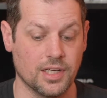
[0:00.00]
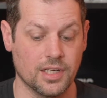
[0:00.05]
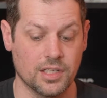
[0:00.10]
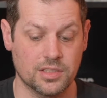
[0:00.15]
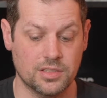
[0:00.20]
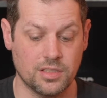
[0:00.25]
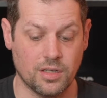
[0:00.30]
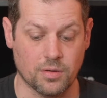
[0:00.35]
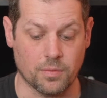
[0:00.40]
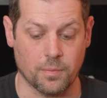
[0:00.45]

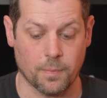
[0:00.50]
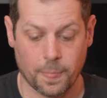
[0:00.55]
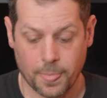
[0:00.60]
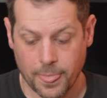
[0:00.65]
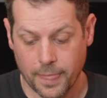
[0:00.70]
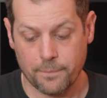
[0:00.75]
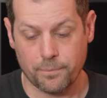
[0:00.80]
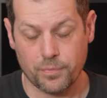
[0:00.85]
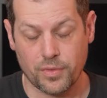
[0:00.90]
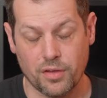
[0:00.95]
So,
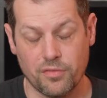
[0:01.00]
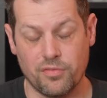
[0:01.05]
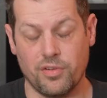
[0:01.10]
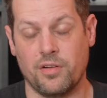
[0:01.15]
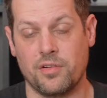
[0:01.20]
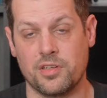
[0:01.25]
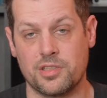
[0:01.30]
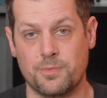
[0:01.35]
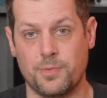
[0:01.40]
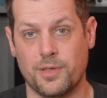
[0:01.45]

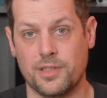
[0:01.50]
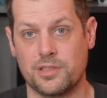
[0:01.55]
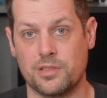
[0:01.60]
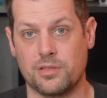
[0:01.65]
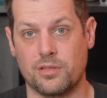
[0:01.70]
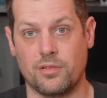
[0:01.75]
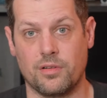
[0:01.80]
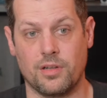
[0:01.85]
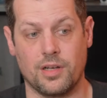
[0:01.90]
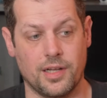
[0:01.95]
very
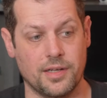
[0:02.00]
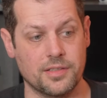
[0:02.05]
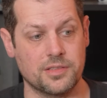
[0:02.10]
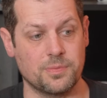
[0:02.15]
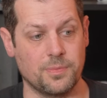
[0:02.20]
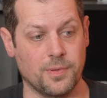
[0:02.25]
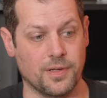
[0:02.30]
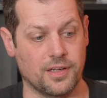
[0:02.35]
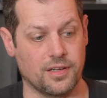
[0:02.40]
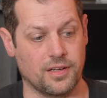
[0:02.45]
special
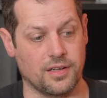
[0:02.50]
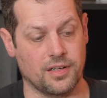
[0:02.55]
loudspeaker,